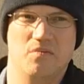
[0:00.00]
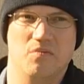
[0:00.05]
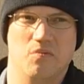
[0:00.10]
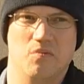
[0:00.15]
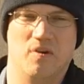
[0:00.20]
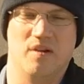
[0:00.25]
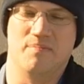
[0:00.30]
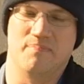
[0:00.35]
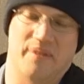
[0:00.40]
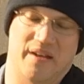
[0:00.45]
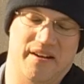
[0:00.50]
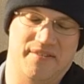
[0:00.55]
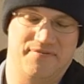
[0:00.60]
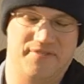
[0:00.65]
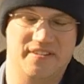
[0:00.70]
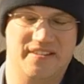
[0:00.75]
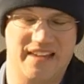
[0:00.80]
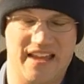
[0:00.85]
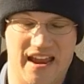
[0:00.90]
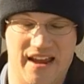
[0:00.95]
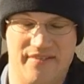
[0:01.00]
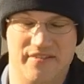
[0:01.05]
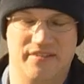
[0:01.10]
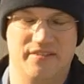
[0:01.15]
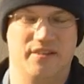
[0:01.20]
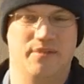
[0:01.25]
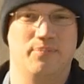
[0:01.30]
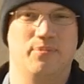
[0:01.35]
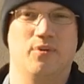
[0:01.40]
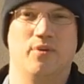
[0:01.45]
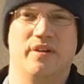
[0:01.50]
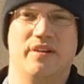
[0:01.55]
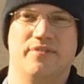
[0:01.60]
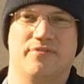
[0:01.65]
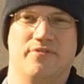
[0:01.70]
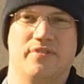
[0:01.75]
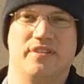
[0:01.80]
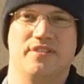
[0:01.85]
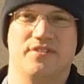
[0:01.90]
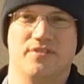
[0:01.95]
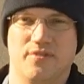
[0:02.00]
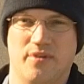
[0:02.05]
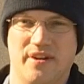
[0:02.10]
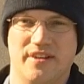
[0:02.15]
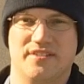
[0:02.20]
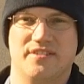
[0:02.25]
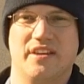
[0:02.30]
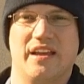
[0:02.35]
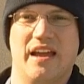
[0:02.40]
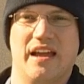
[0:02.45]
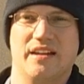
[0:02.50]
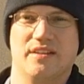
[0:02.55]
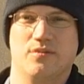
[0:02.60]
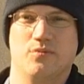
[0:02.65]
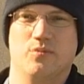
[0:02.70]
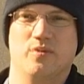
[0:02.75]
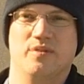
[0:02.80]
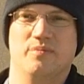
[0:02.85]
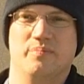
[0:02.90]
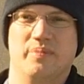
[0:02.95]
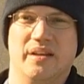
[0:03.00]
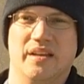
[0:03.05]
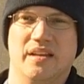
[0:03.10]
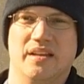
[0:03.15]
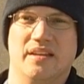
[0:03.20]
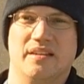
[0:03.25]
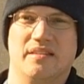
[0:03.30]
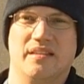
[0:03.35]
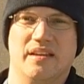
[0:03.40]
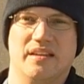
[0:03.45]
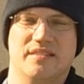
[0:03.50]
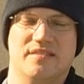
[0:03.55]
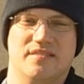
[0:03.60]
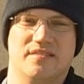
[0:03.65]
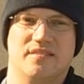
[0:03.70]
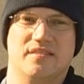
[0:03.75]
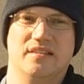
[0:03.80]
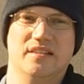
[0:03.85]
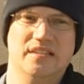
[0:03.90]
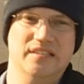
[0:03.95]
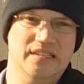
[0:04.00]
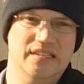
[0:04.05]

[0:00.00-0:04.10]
One benefit to having the Employee Free Choice Act would be that